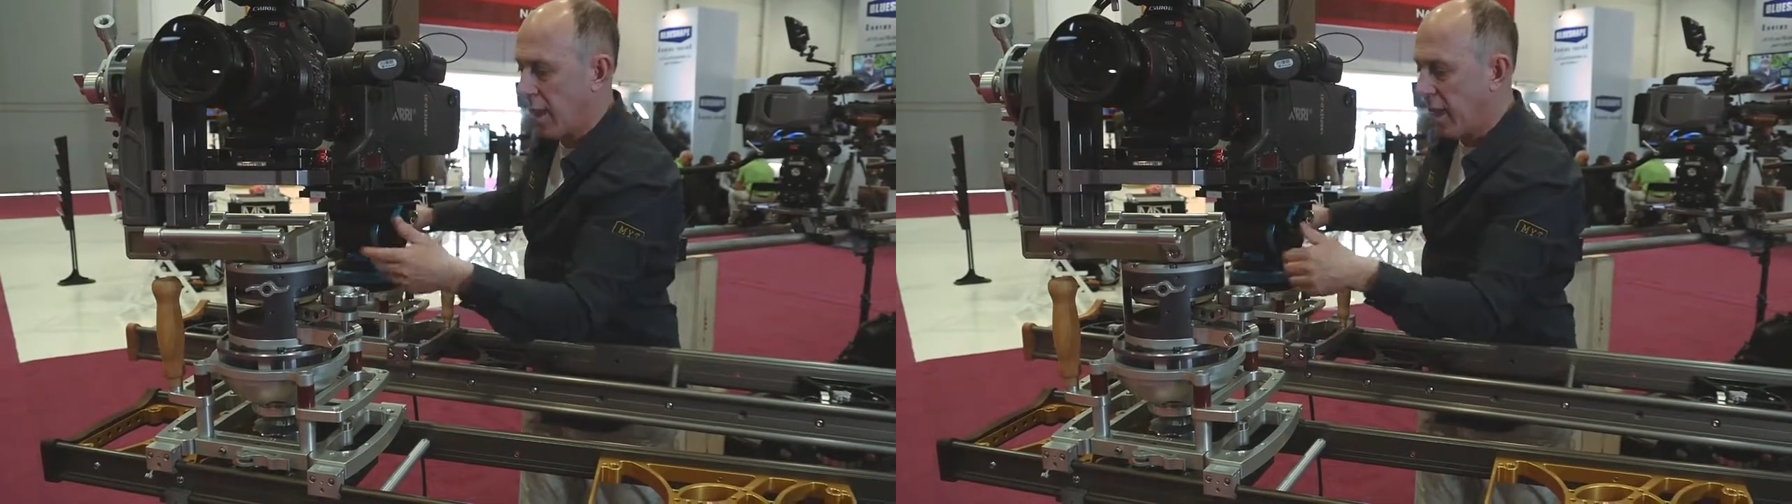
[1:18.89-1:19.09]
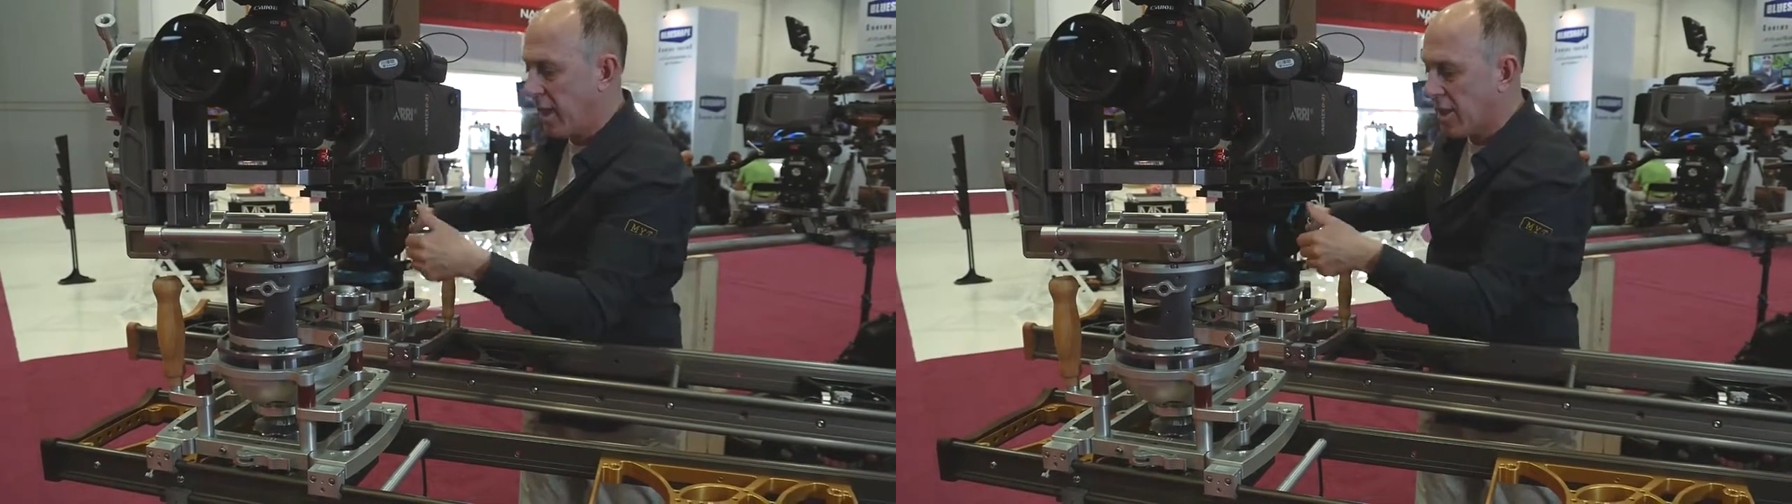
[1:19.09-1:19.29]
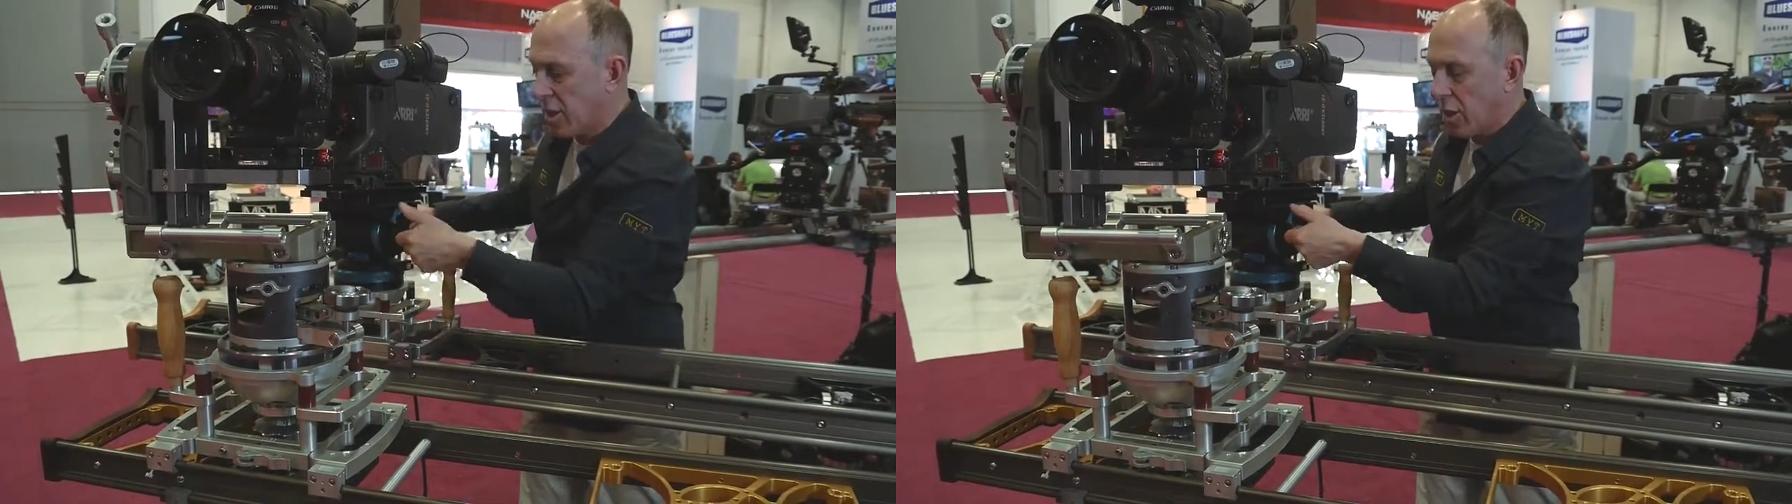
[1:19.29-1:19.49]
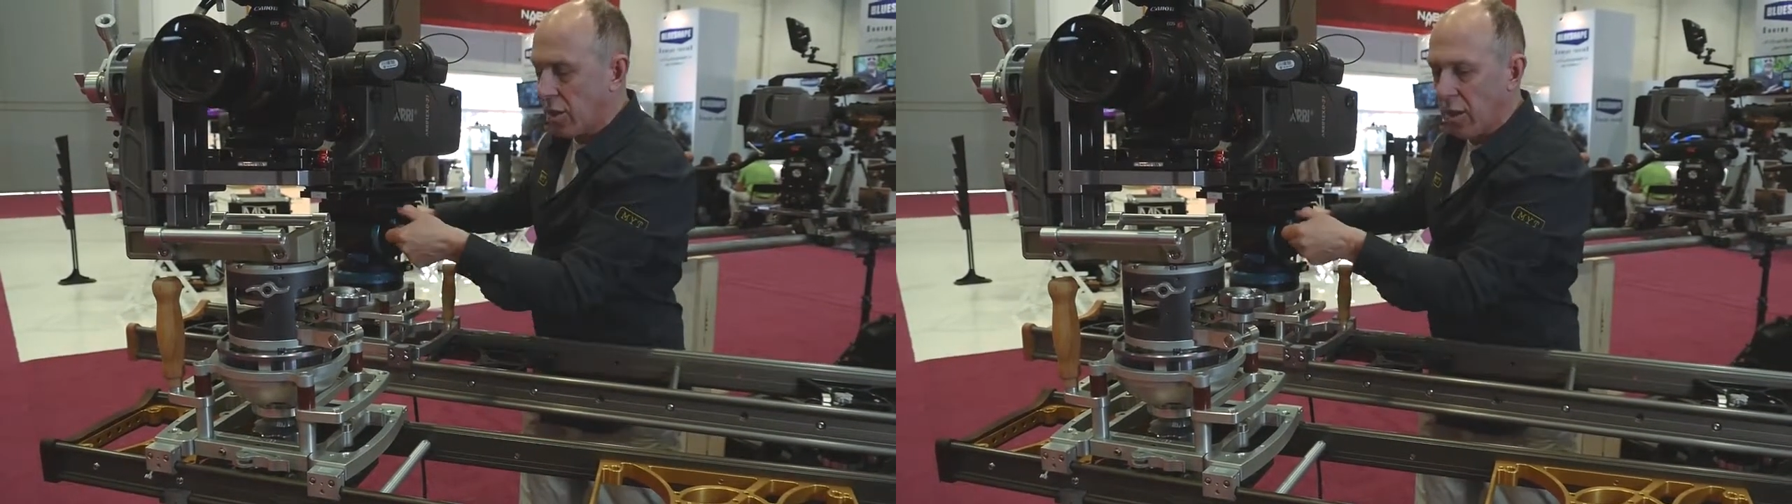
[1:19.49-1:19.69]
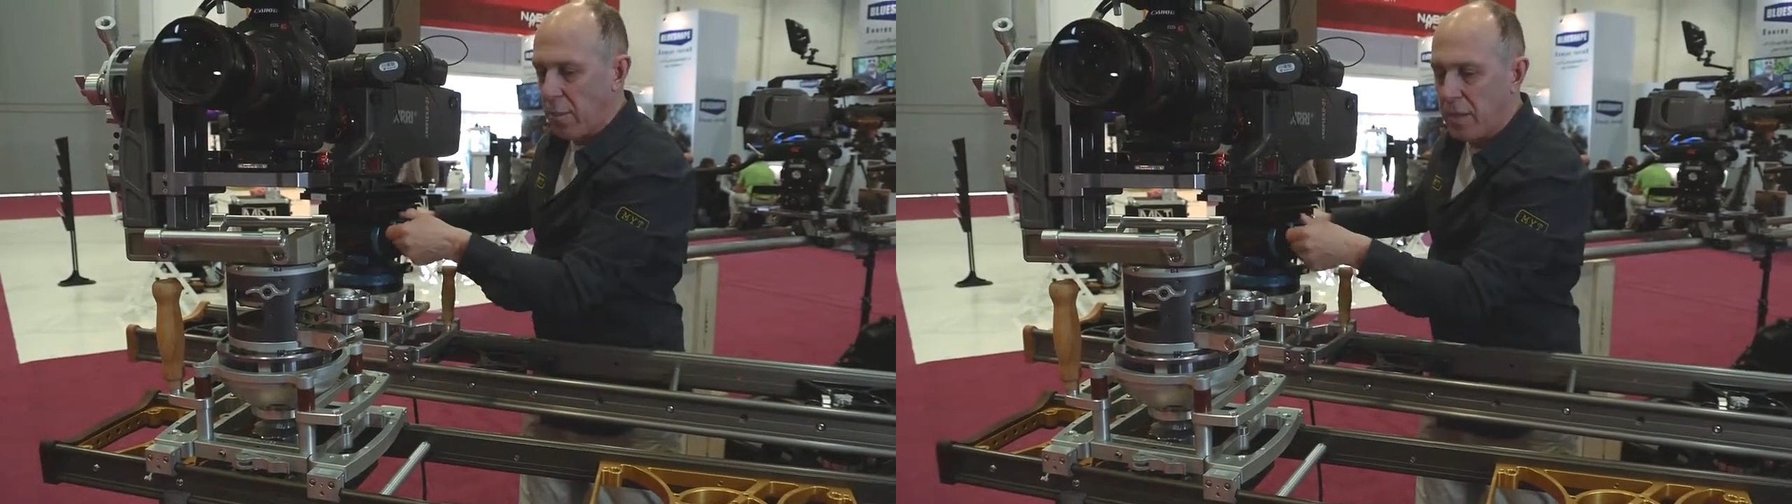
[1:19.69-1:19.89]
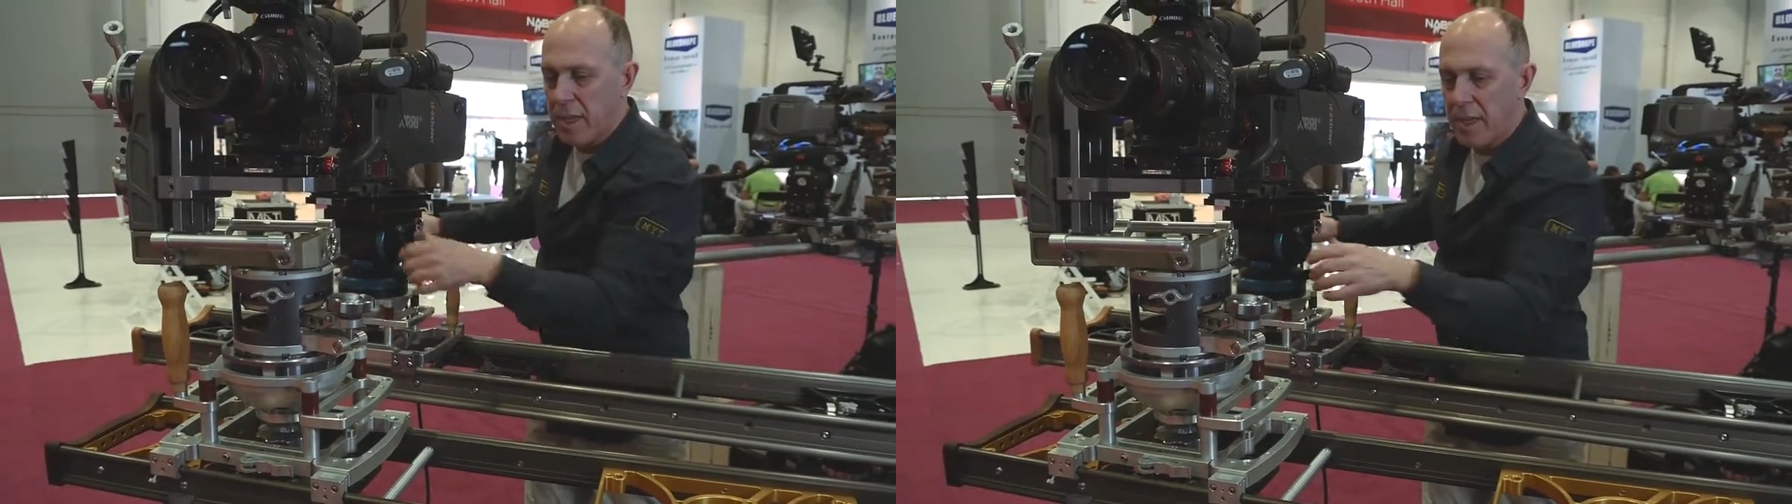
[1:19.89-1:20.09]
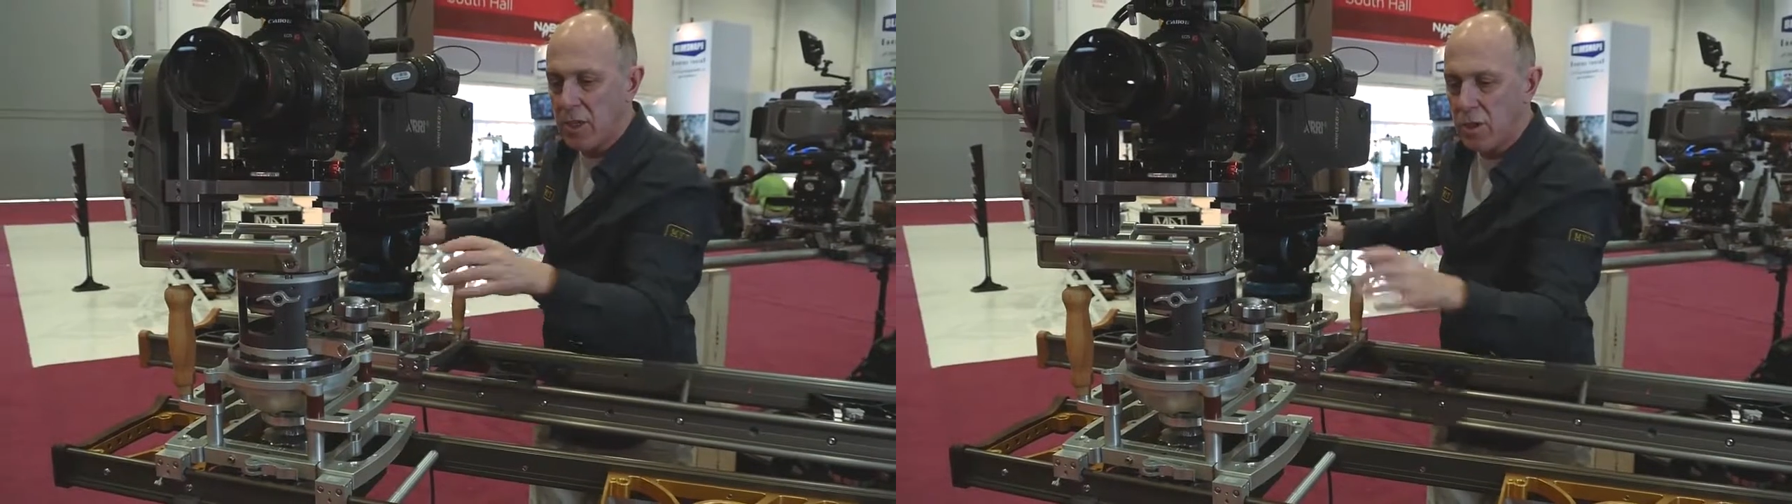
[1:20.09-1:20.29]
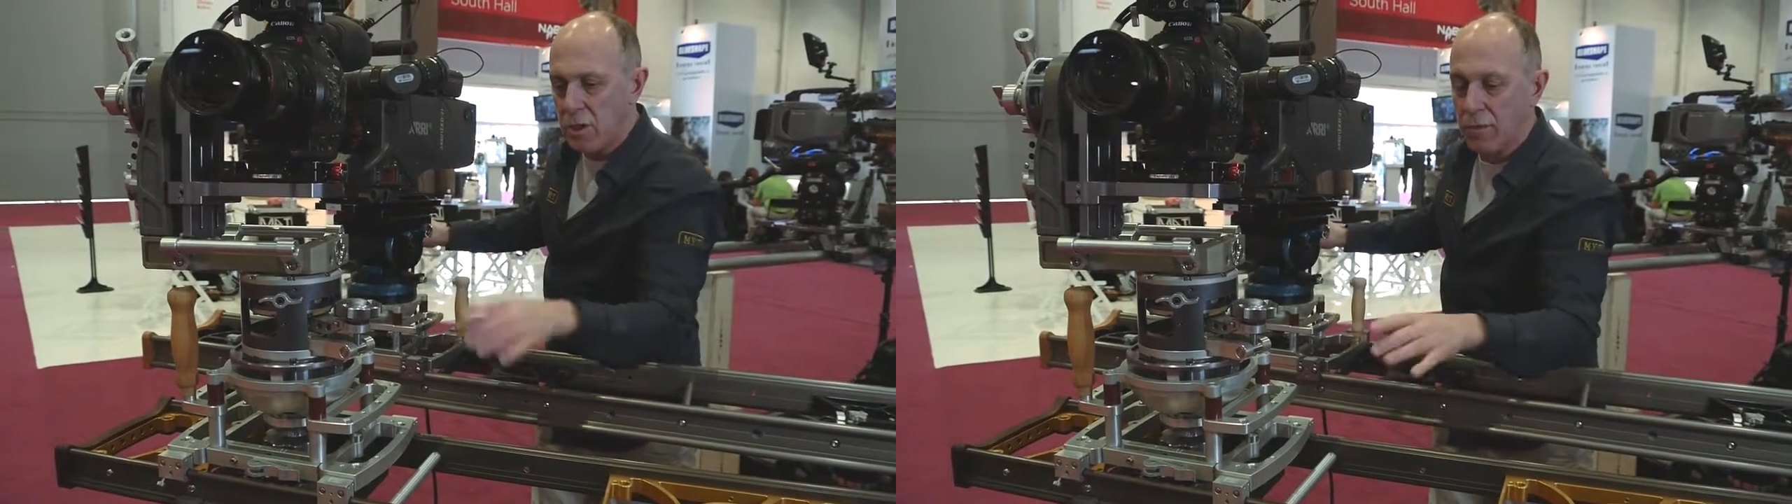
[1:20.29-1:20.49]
And it's not a limitation